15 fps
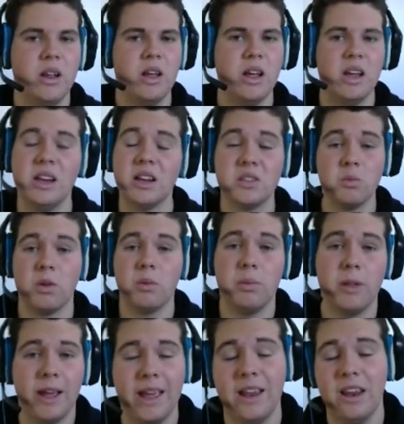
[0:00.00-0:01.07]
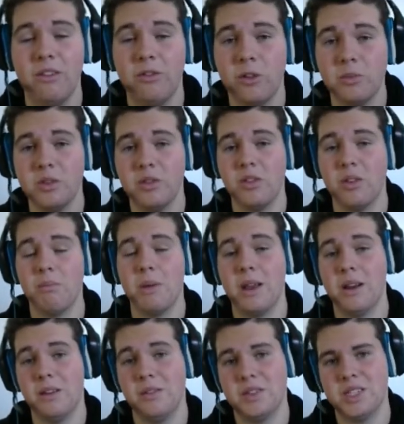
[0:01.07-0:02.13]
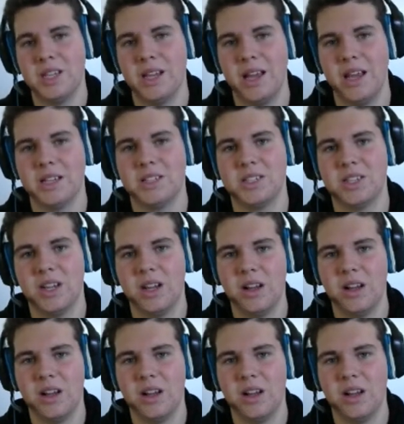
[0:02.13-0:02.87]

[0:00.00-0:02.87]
he doesn't want to play any forms of competitive CS